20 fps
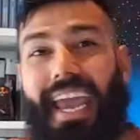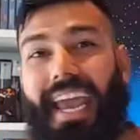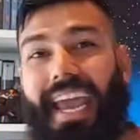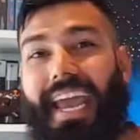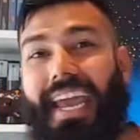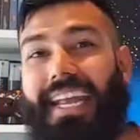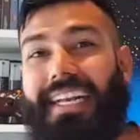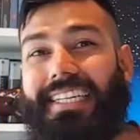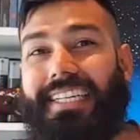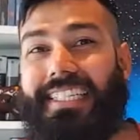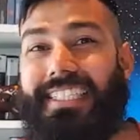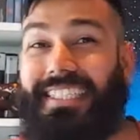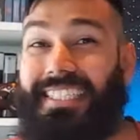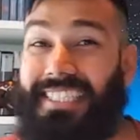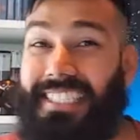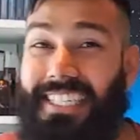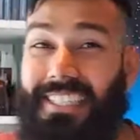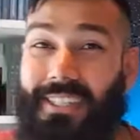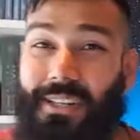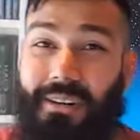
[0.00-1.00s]
and uh,
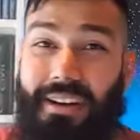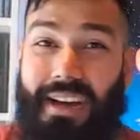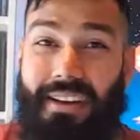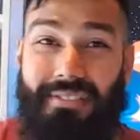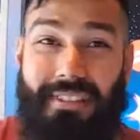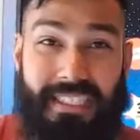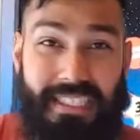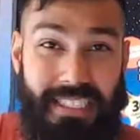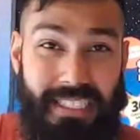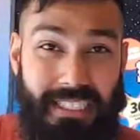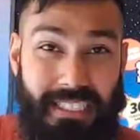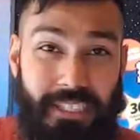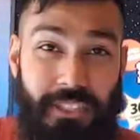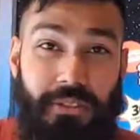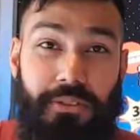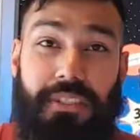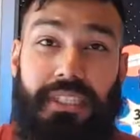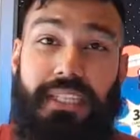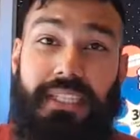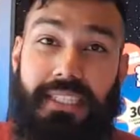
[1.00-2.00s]
Nintendo have
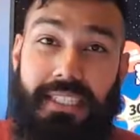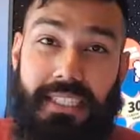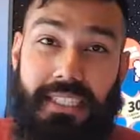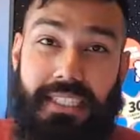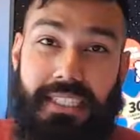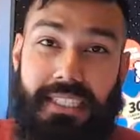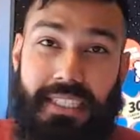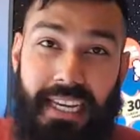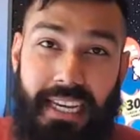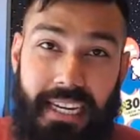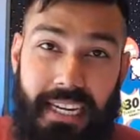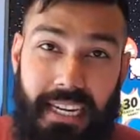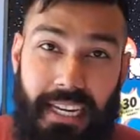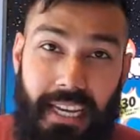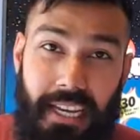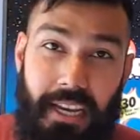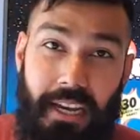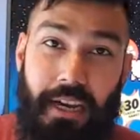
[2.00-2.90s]
discontinued it since then.